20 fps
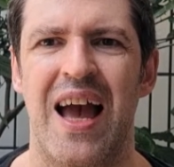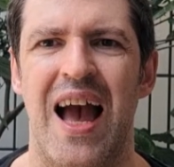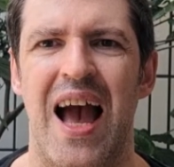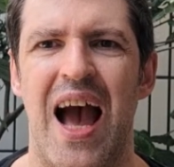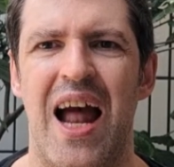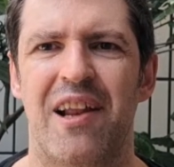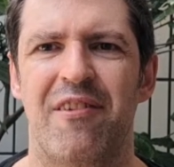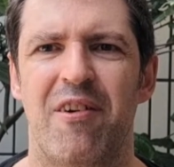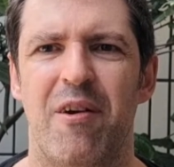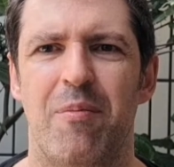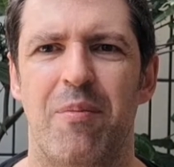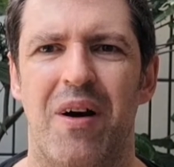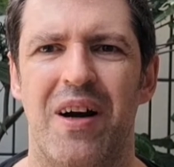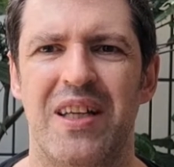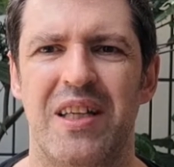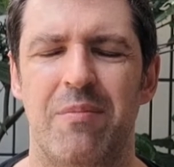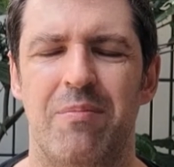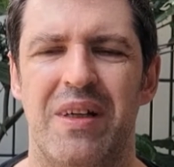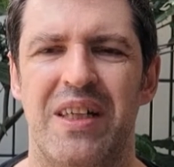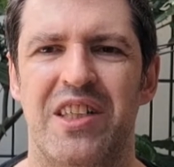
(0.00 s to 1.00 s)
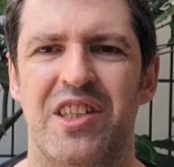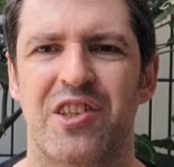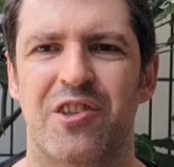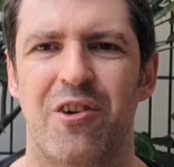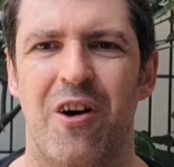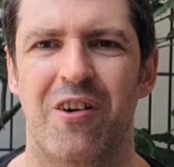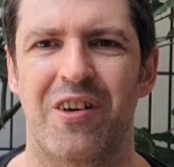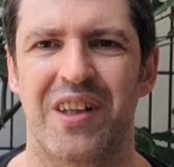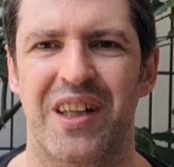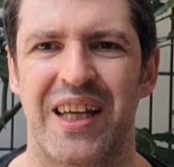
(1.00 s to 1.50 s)
and it reminded me
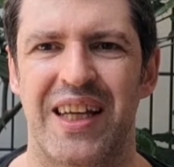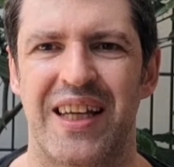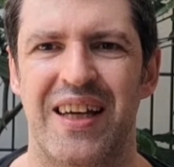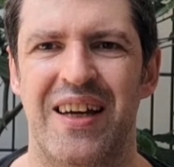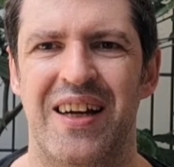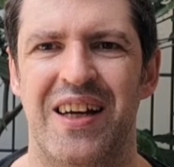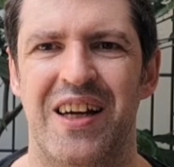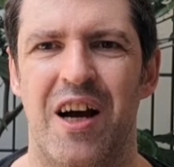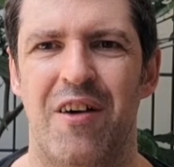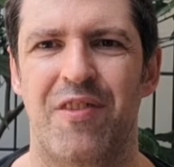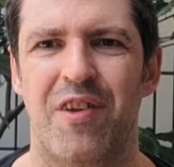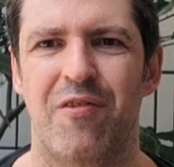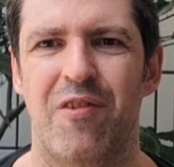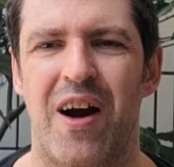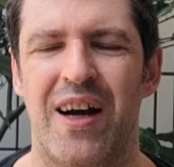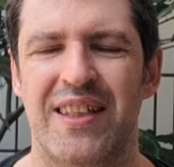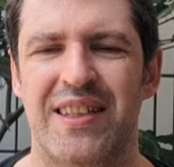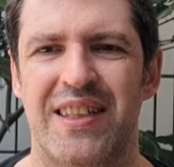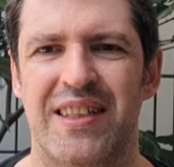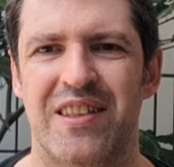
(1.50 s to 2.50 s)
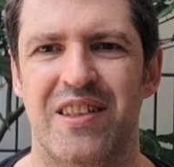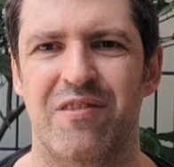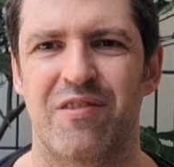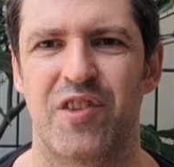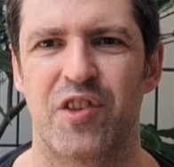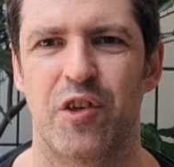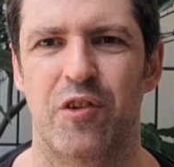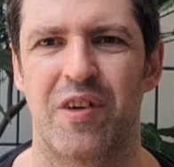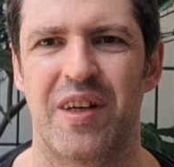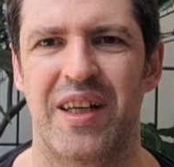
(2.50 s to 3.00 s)
strongly of the writings of
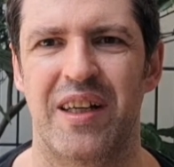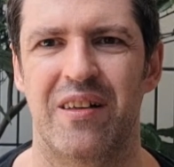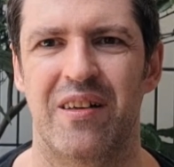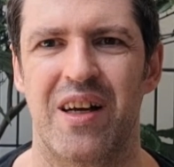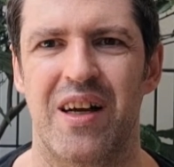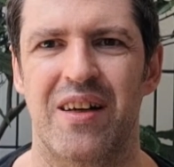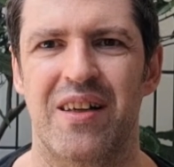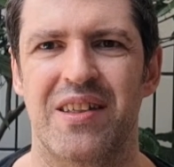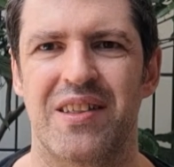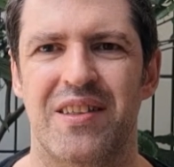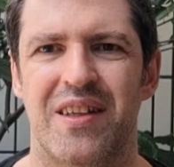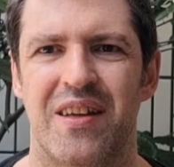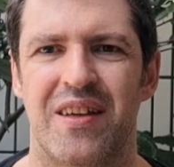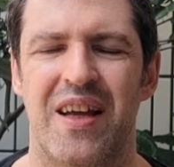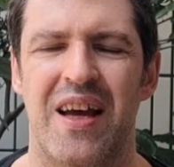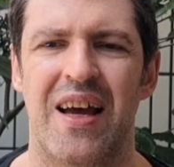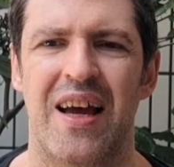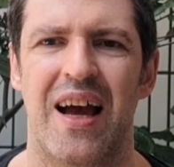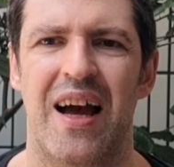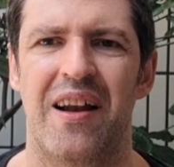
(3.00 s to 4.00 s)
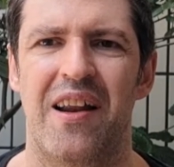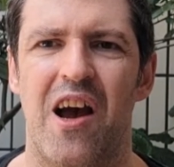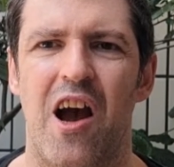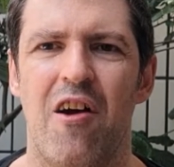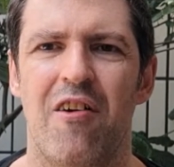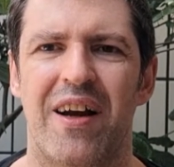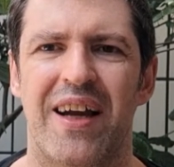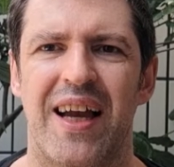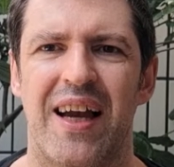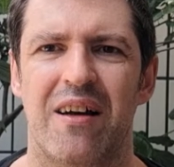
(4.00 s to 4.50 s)
Zora Neale Hurston and
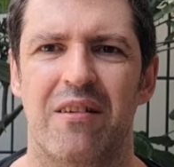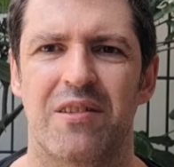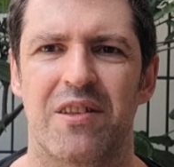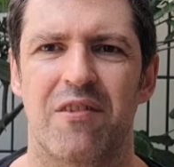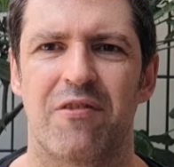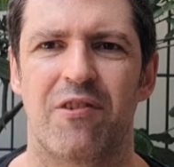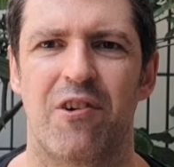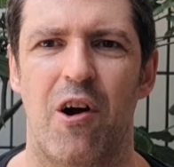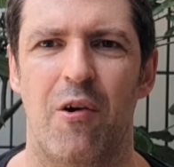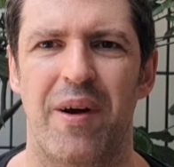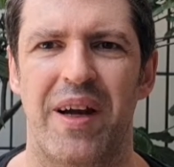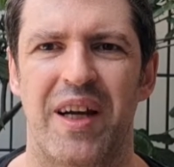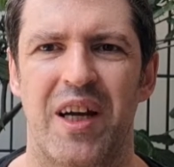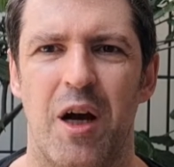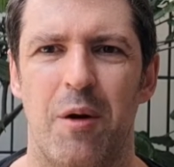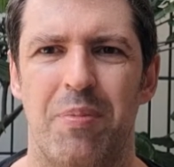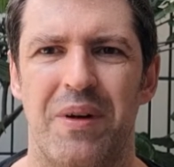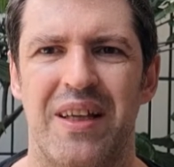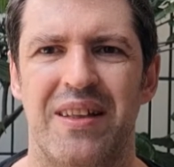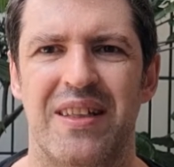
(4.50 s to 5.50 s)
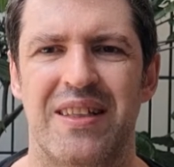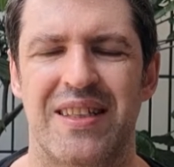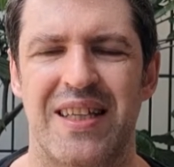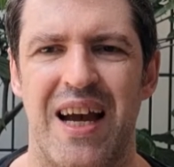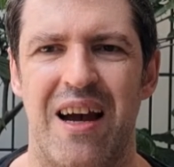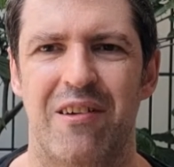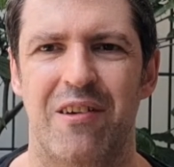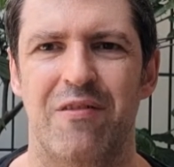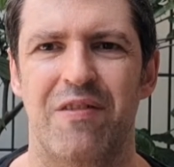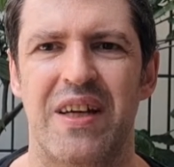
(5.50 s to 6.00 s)
her account of growing up in the
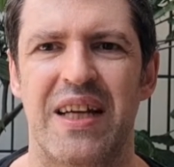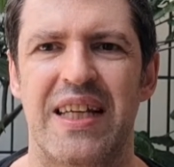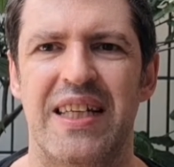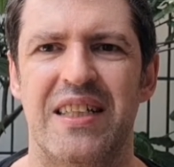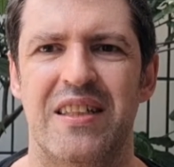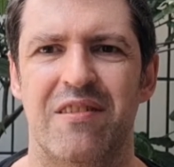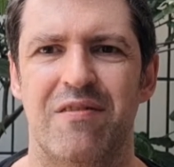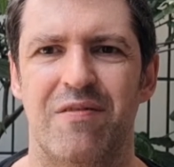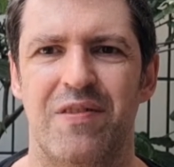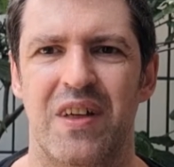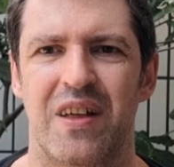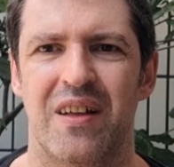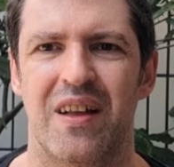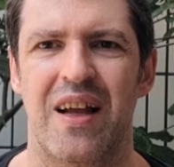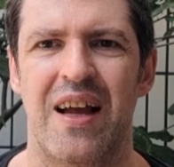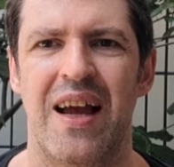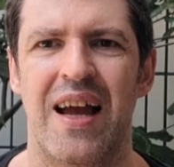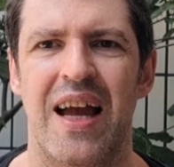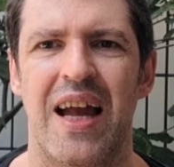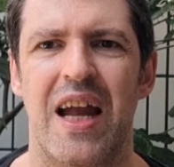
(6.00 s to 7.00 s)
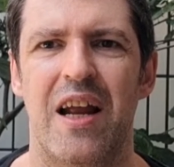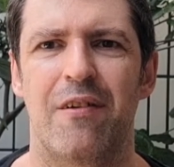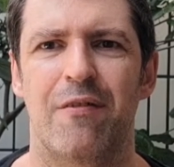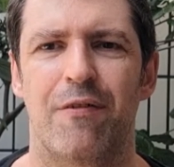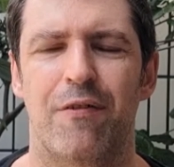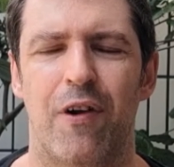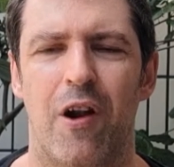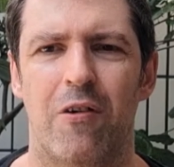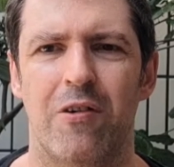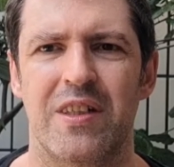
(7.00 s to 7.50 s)
town of Eatonville in
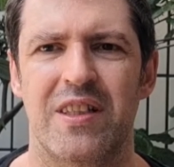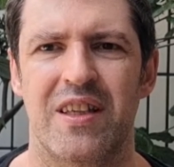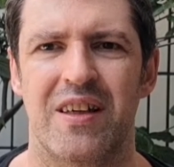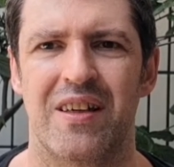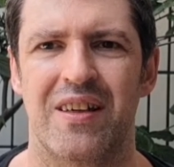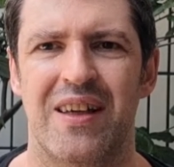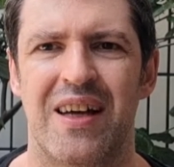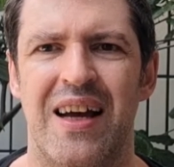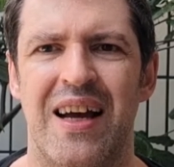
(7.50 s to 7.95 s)
Florida.